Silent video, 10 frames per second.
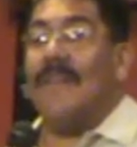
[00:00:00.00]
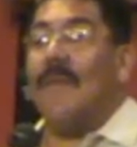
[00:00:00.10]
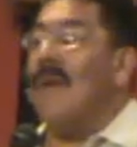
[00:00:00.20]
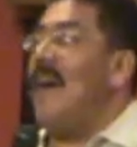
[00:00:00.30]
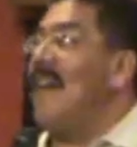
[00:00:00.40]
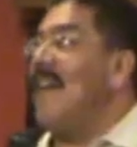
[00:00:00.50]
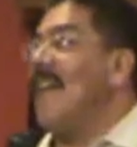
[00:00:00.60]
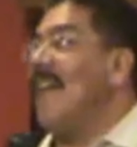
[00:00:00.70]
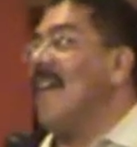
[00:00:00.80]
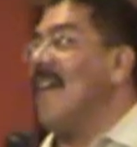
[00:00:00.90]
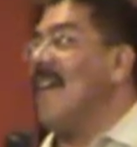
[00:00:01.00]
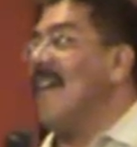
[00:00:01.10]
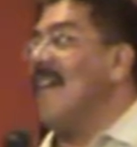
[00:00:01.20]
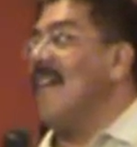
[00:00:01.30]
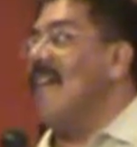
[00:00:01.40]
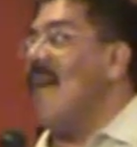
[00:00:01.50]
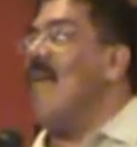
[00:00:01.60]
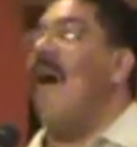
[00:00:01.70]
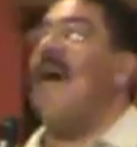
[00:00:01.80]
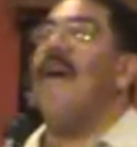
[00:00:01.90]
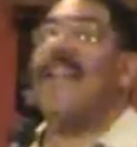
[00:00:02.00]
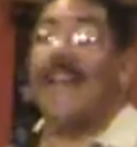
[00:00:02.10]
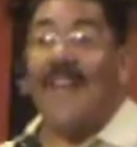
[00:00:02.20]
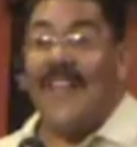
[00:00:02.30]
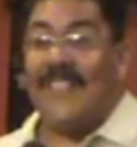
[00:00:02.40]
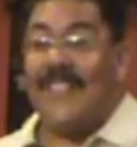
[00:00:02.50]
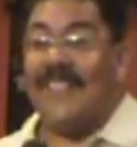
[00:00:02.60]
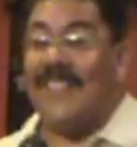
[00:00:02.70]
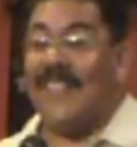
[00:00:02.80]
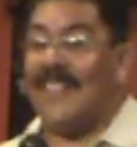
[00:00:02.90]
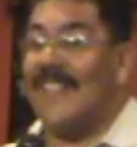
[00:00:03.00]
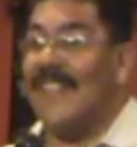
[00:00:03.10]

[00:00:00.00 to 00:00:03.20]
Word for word: From what? Oh, of all unrighteousness?